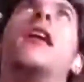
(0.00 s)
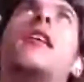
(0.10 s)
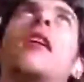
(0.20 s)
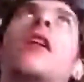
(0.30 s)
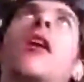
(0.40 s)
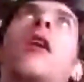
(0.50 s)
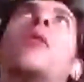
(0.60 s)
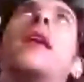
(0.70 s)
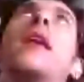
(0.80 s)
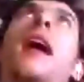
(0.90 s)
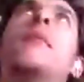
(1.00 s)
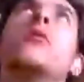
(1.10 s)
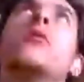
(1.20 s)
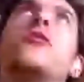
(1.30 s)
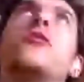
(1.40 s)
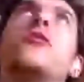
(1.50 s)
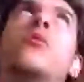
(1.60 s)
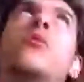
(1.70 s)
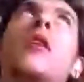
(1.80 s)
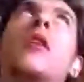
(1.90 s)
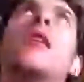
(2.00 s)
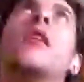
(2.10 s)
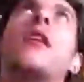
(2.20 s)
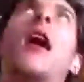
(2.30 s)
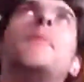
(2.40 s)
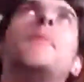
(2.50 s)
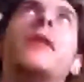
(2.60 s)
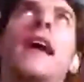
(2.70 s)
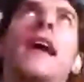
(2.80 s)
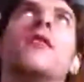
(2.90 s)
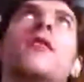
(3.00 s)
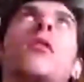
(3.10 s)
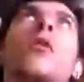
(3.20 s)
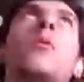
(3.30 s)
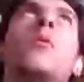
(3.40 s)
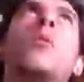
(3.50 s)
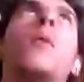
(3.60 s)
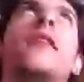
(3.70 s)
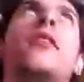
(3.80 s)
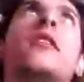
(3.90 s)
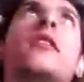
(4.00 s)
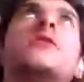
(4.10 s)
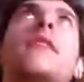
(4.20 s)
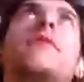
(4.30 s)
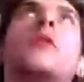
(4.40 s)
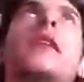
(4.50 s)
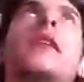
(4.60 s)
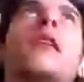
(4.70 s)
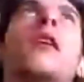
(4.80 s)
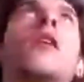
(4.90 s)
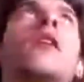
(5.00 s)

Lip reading: are we able to comprehend whether their suffering,